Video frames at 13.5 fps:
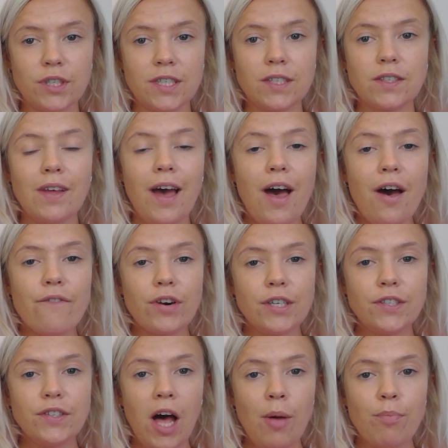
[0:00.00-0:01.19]
orders, for
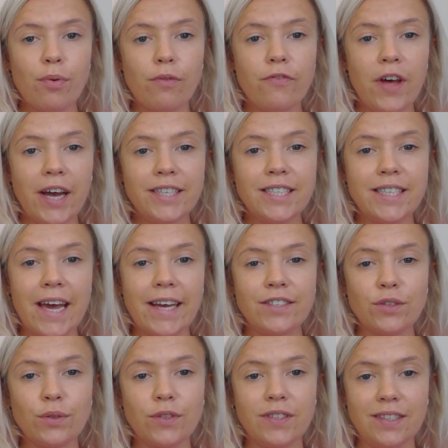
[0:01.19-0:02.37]
example 30
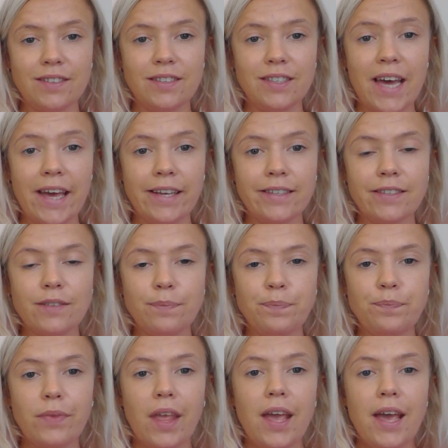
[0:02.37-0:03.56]
days or 60 days.
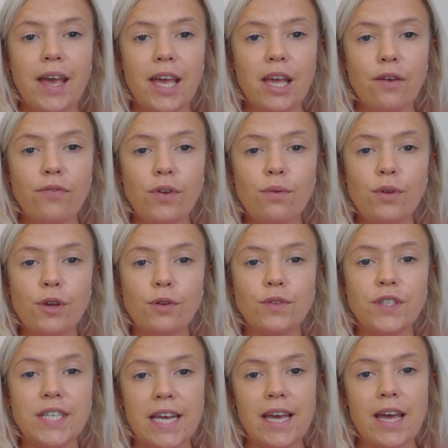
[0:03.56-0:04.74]
If you
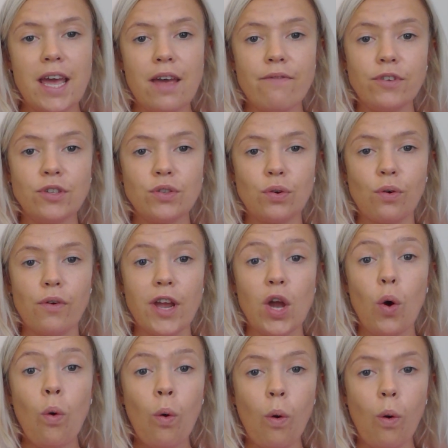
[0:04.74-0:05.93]
use Dear, Inventory
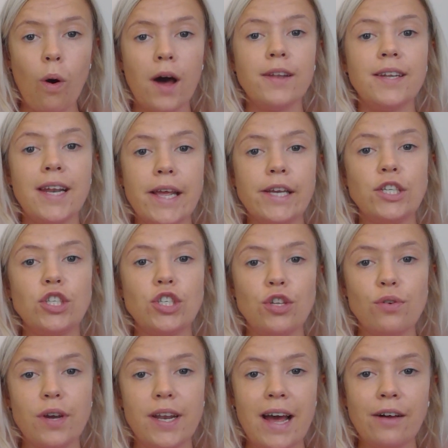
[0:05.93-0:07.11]
or Unleashed,
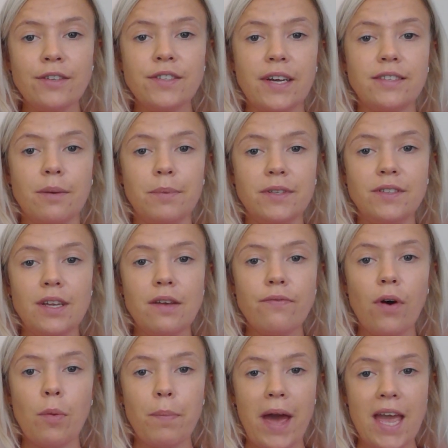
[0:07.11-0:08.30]
you can now set up a
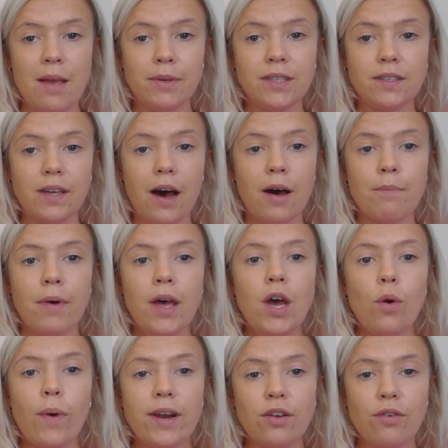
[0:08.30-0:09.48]
default payment term
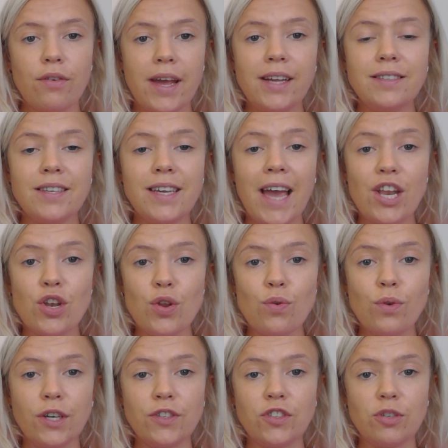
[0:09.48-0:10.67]
when creating a
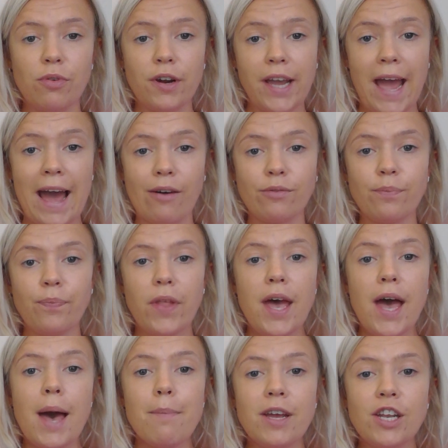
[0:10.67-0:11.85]
new customer account,
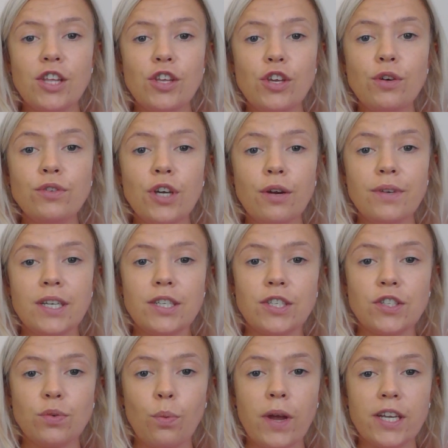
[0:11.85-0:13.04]
meaning you don't need
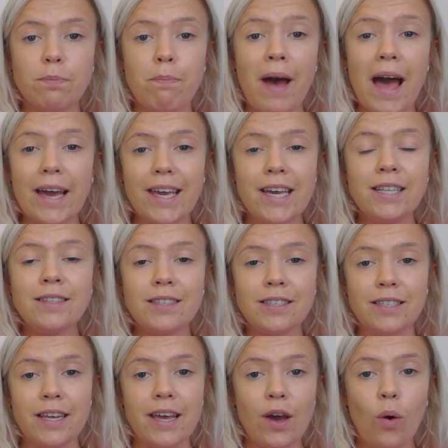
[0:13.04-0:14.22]
to switch back into
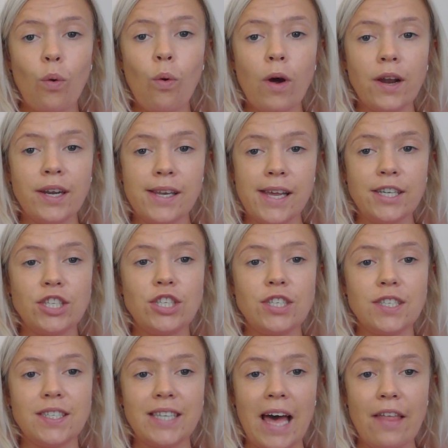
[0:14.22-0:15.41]
Dear or Unleashed
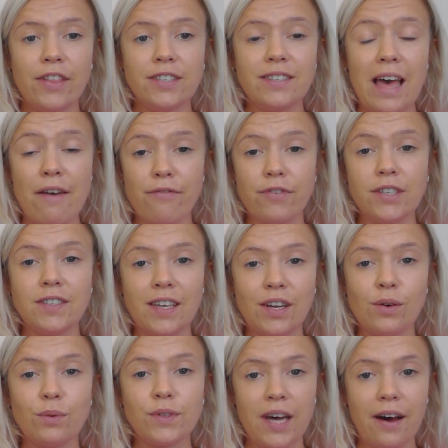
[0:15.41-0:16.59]
to set this every
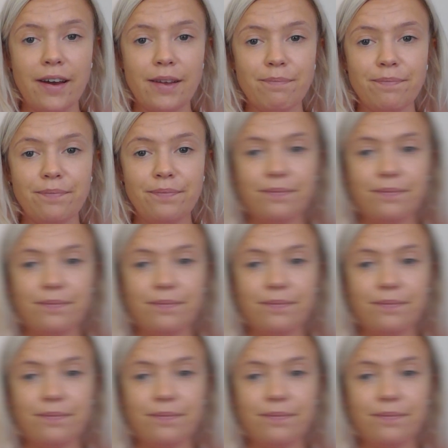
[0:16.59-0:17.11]
single time.